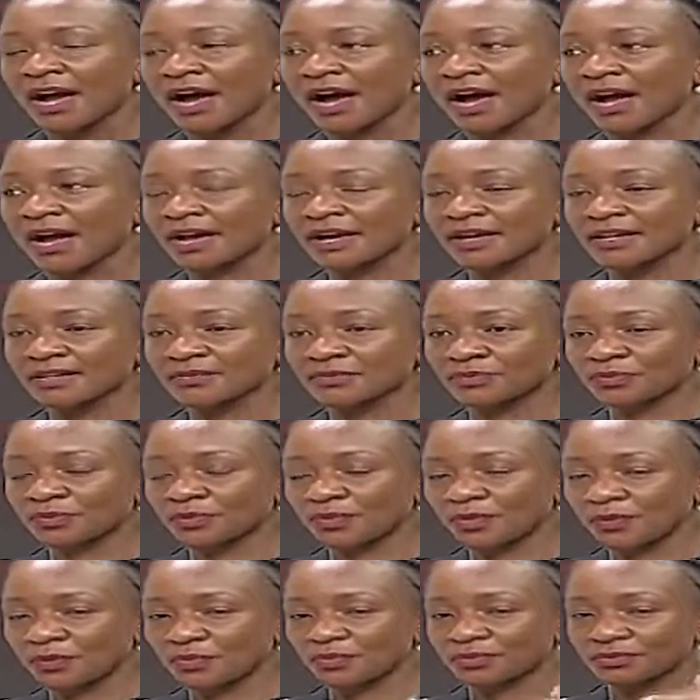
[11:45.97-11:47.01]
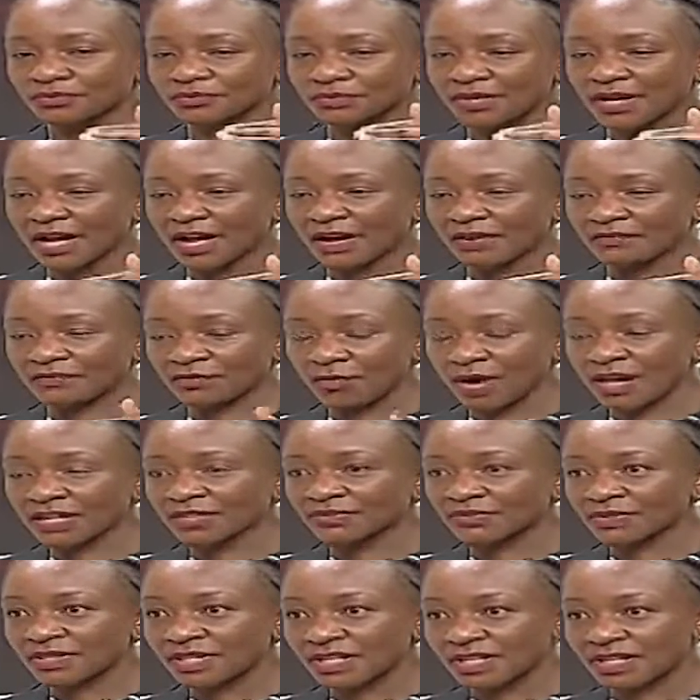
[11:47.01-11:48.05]
I I've
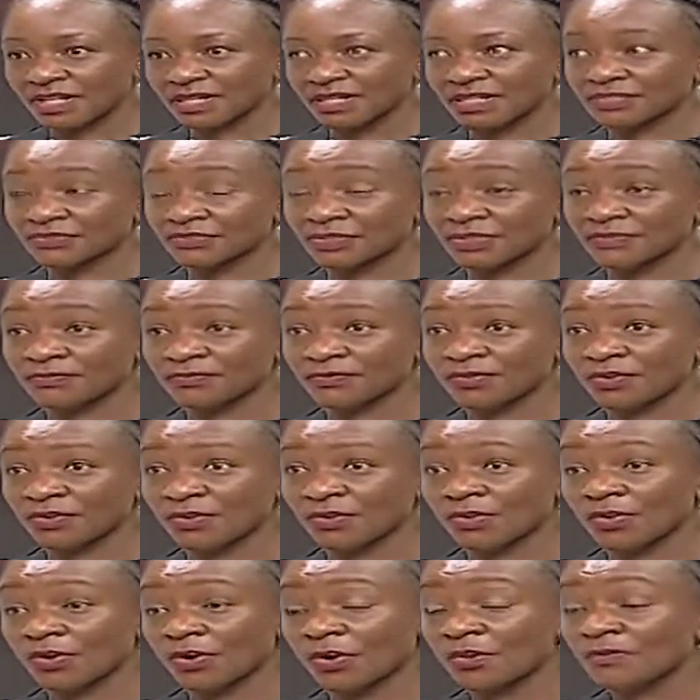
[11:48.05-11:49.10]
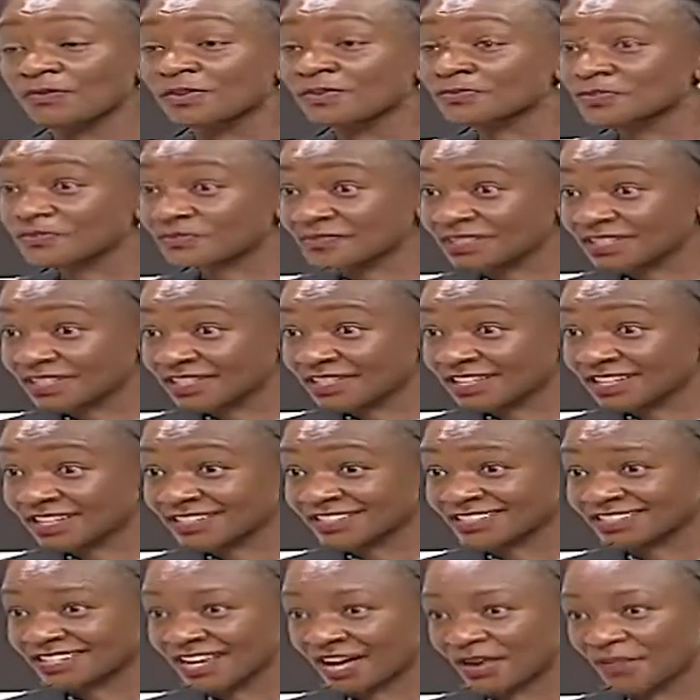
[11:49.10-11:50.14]
worked with the industry for over 15
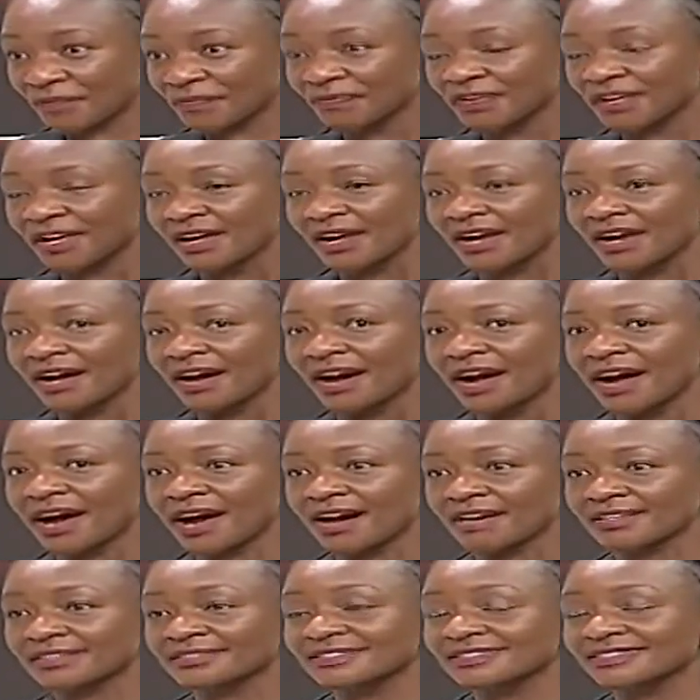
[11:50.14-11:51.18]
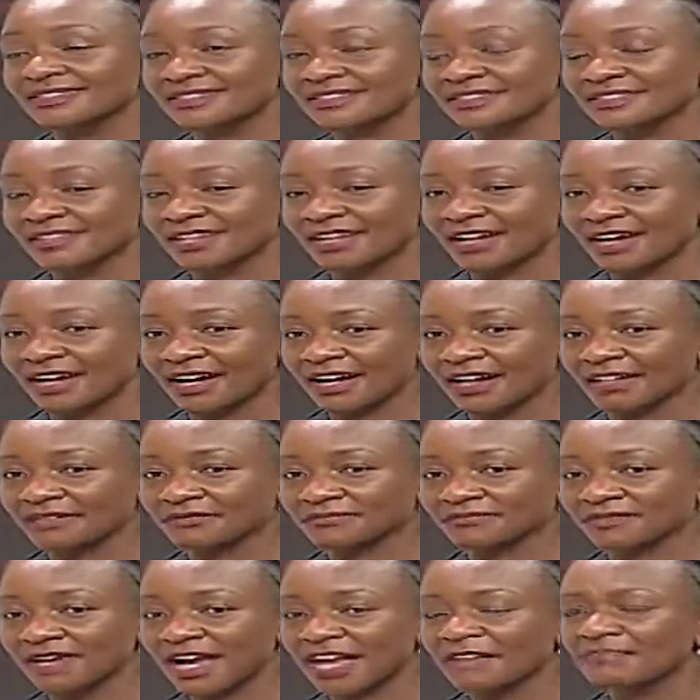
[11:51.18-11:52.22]
years now. Wow. And
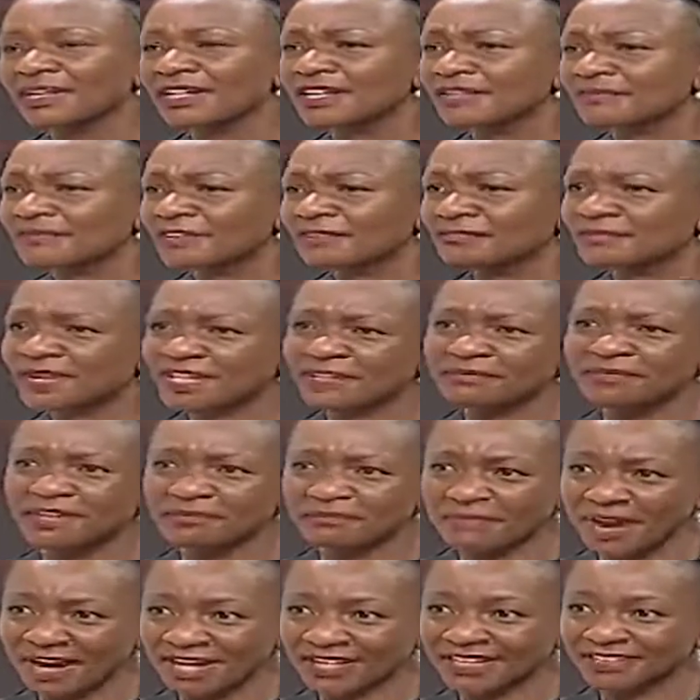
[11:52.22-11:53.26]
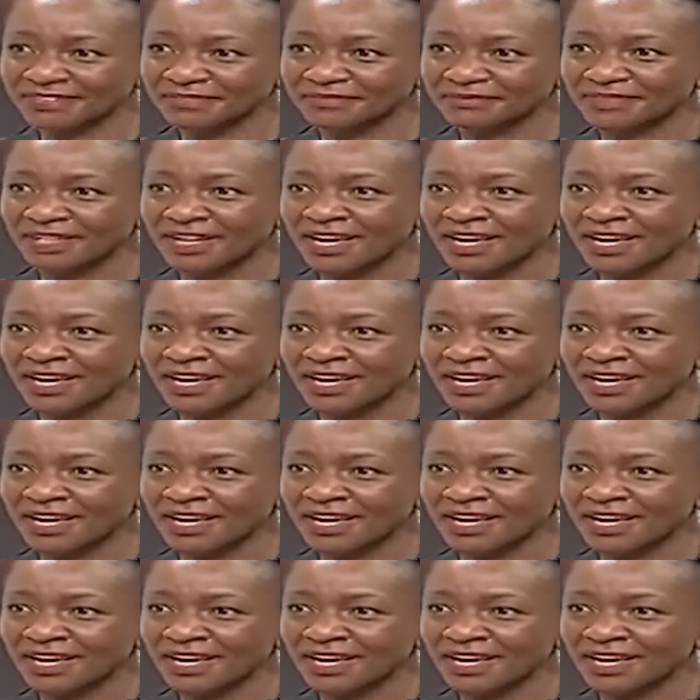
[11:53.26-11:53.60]
um, I believe I've made my mark.